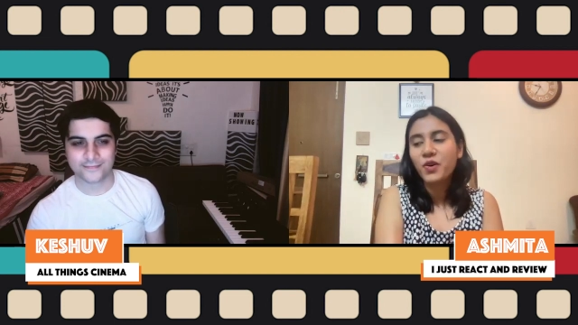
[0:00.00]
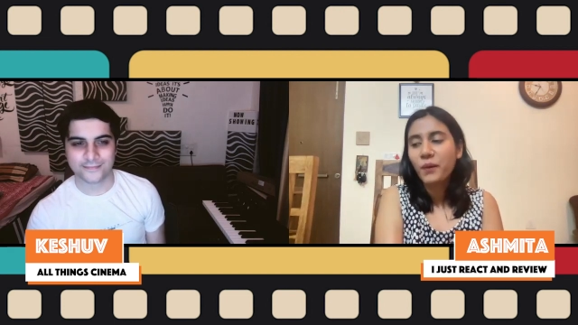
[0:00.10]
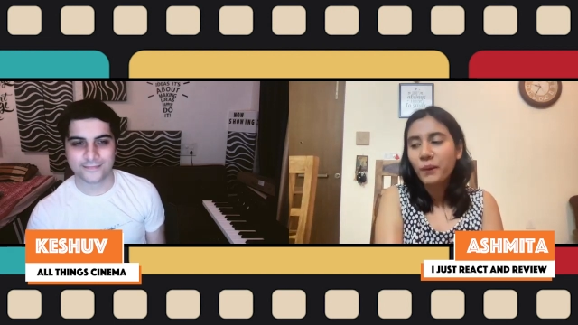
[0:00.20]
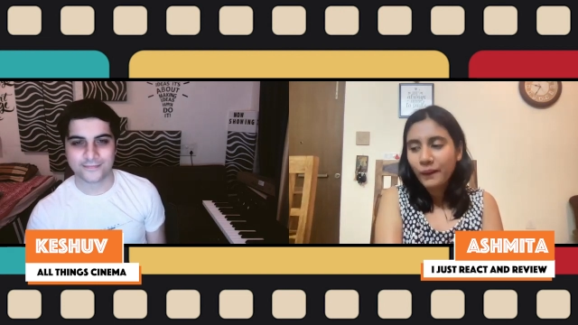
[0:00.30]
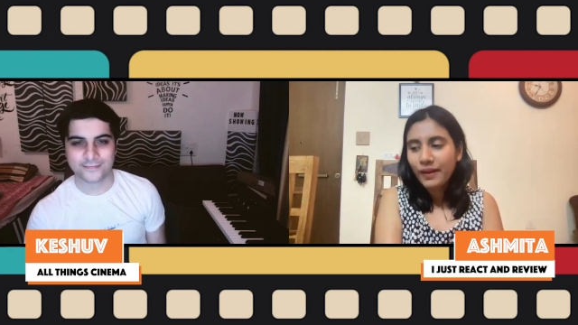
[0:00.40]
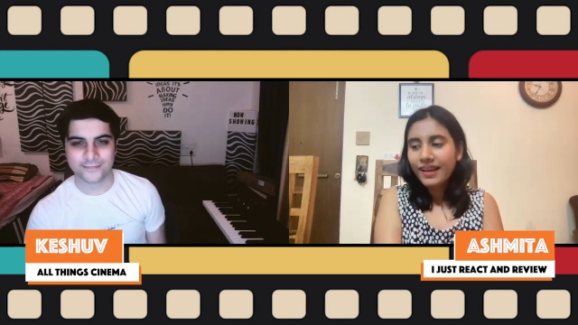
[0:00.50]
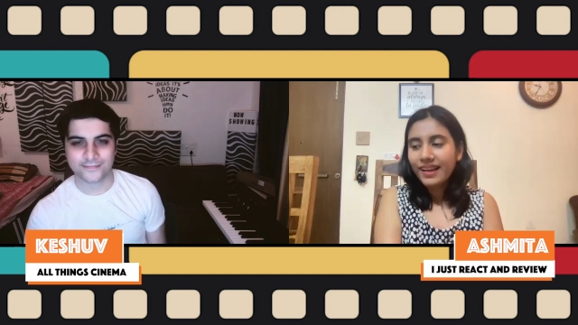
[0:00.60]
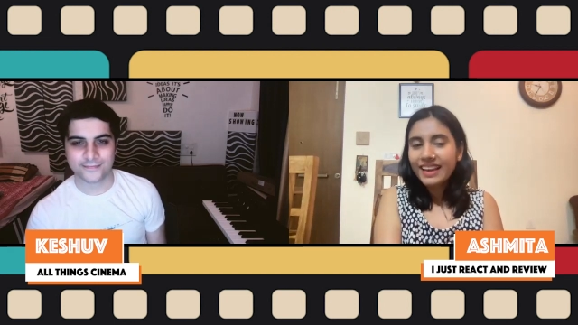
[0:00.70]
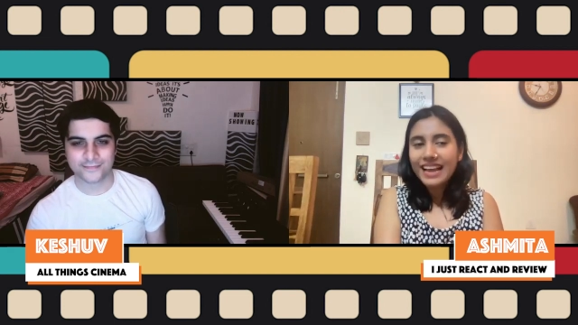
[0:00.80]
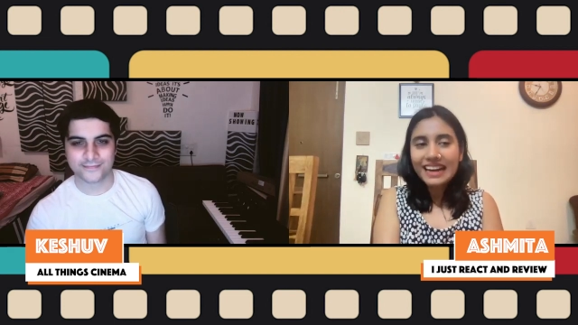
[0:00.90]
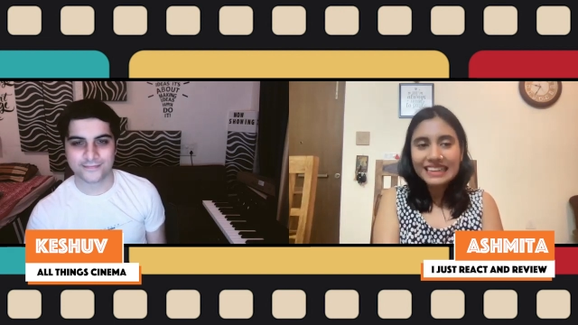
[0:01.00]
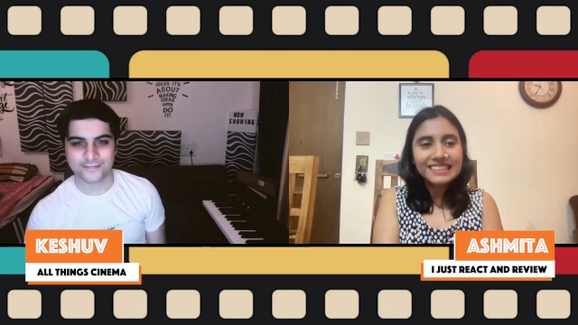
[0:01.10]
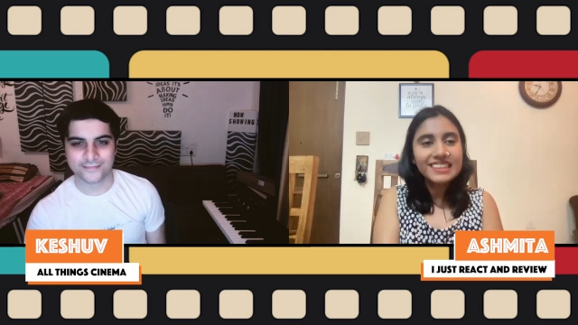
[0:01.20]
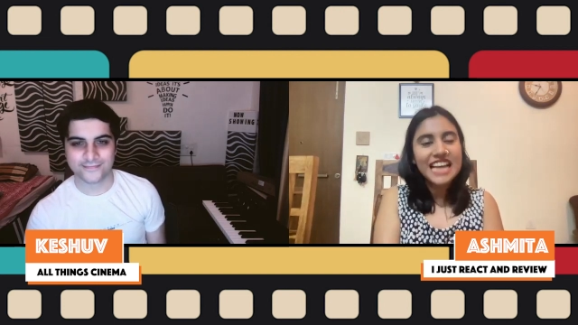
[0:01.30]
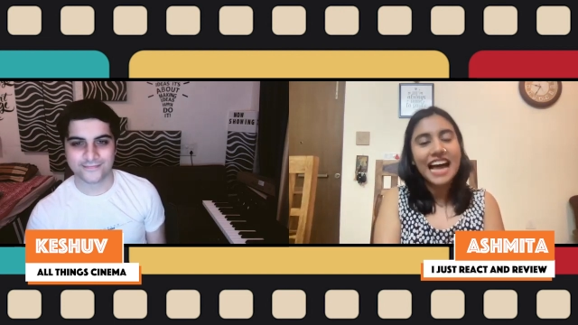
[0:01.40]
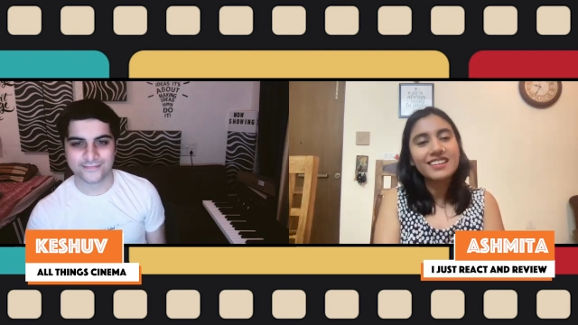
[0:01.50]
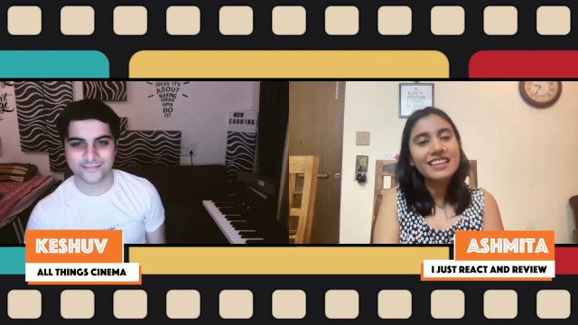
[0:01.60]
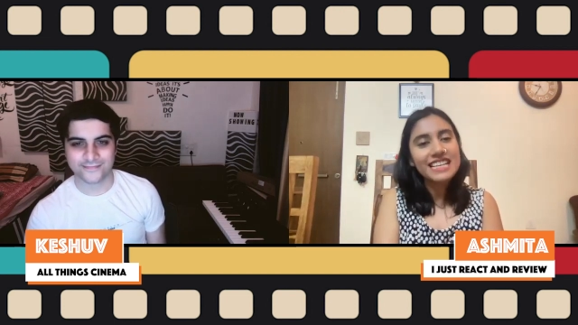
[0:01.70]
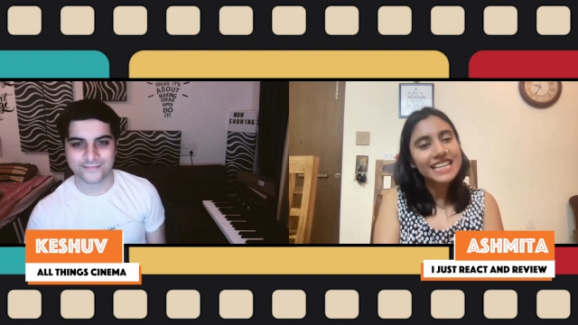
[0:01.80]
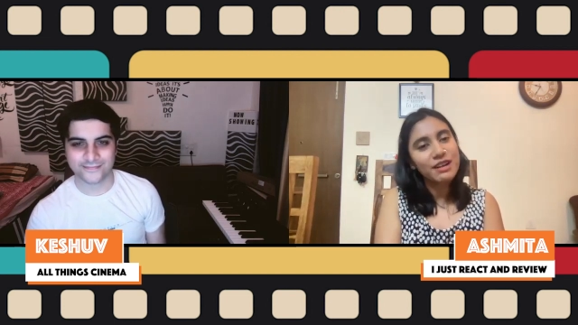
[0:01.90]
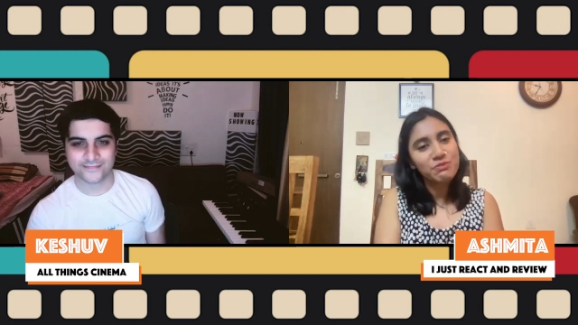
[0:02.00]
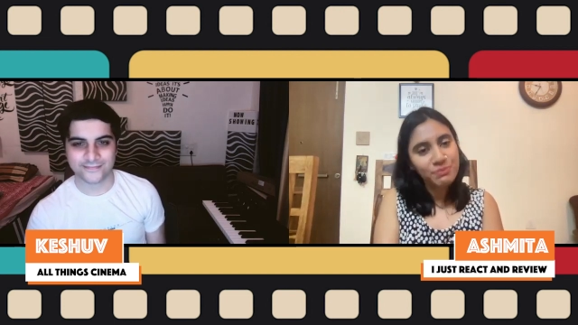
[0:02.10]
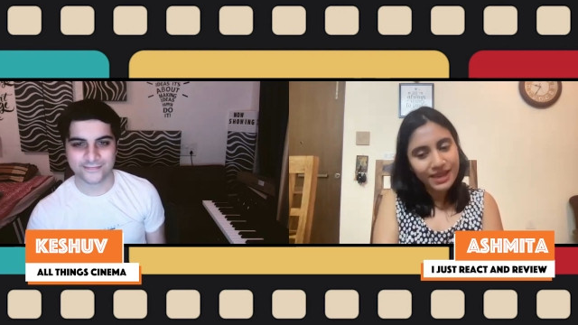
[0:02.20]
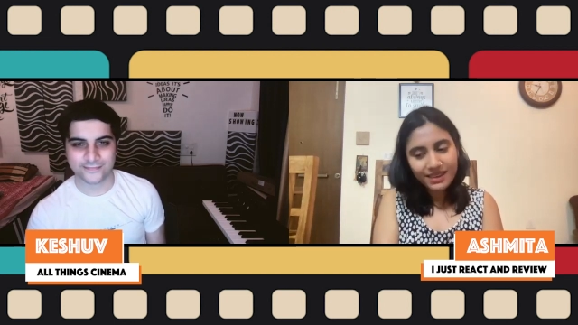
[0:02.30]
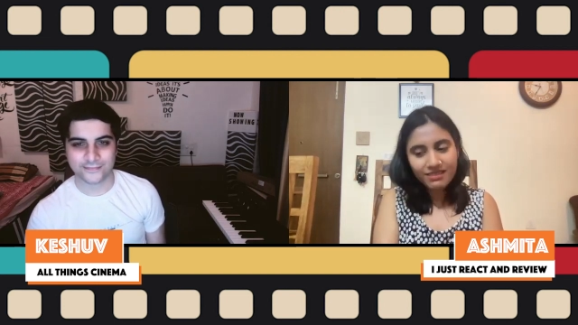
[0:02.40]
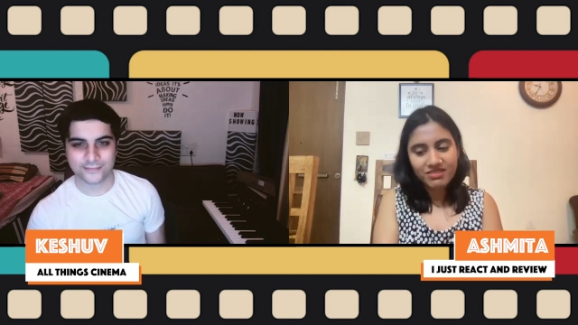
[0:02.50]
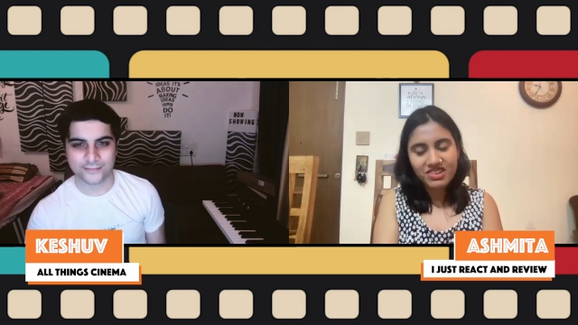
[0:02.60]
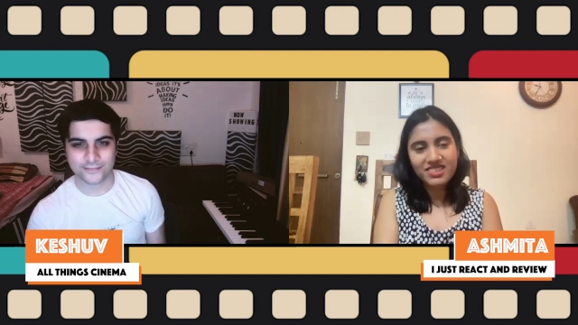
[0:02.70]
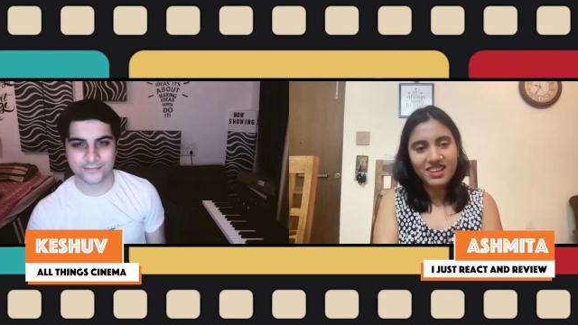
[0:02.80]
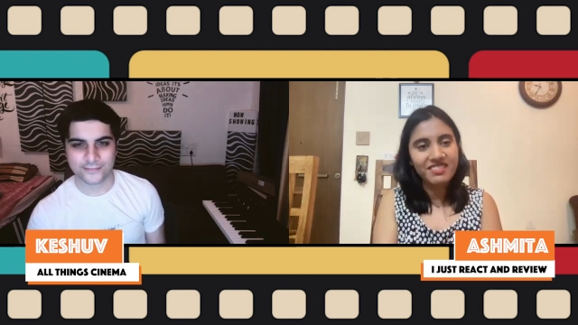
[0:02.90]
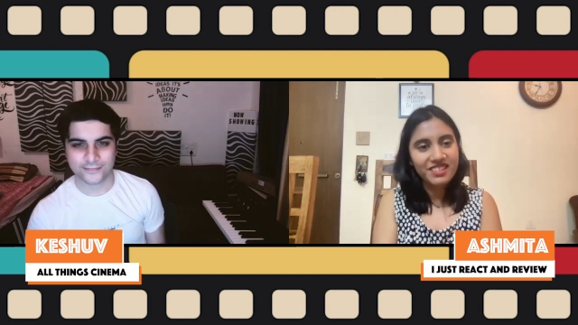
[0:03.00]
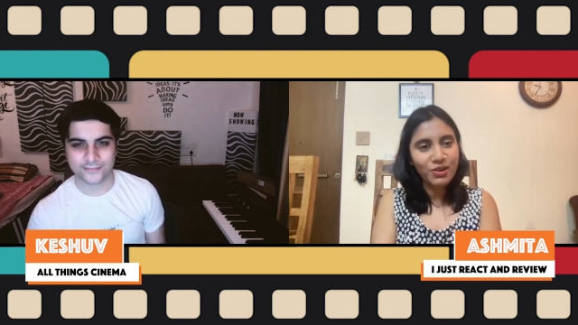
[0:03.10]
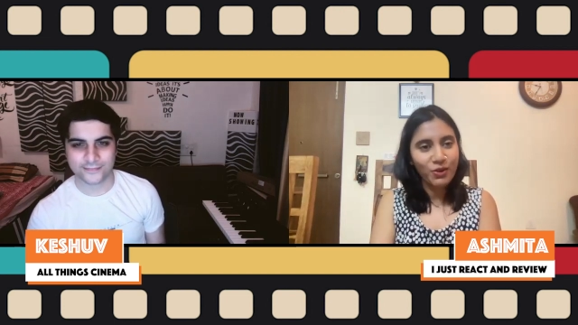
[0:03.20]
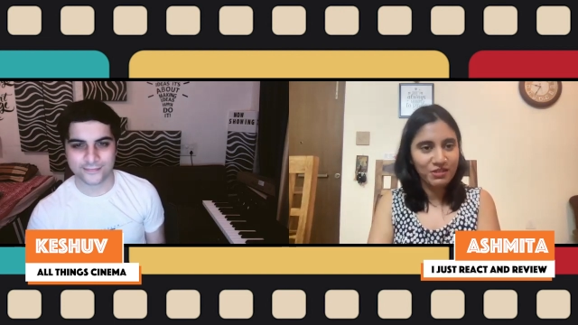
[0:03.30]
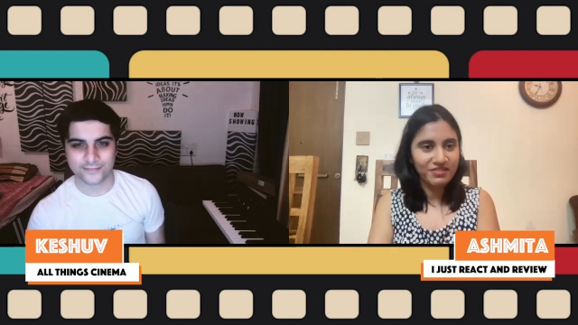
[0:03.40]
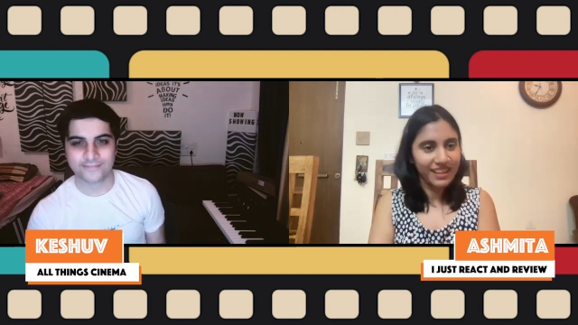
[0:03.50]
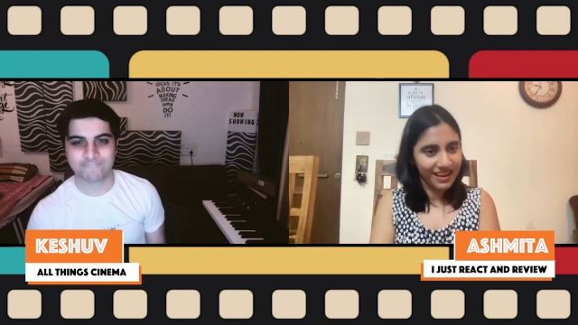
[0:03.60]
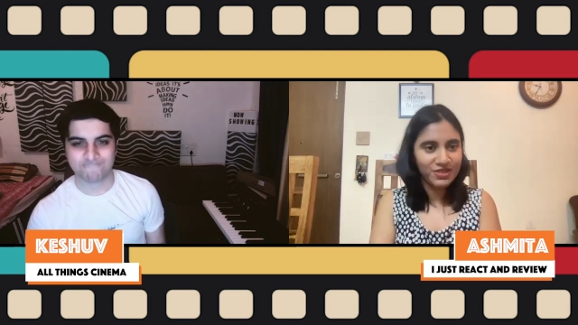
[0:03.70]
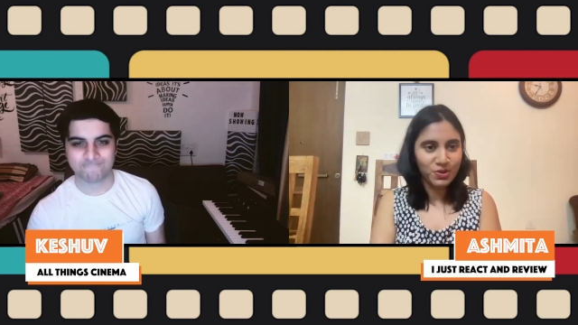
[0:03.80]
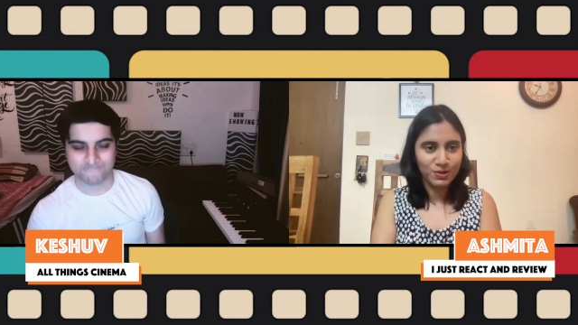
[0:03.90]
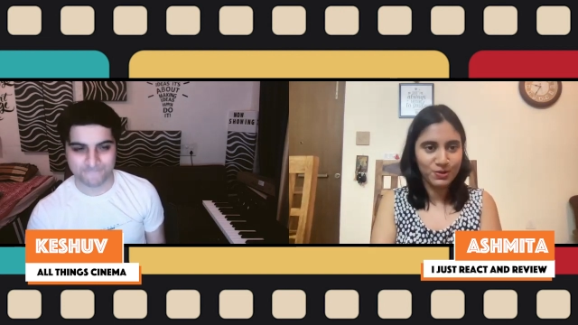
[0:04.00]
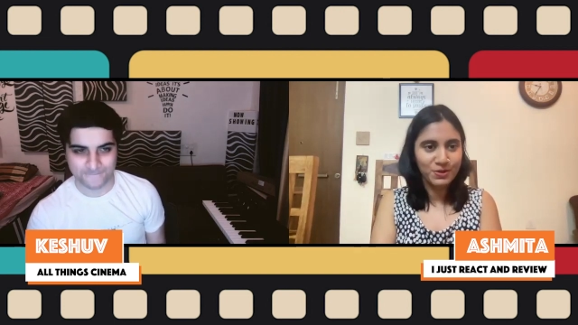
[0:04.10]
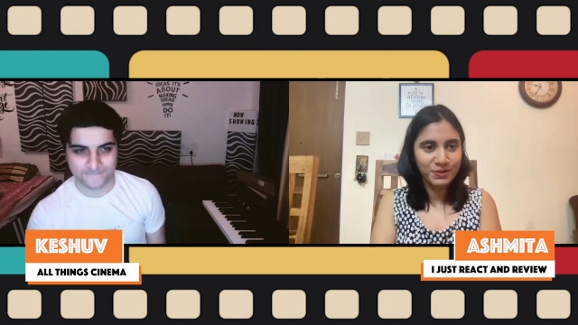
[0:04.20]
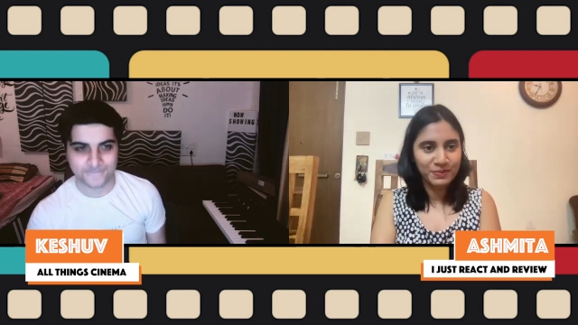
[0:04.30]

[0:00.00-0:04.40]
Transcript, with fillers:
Speaker 1: So yeah, at least the channel has helped me discover a lot of things also.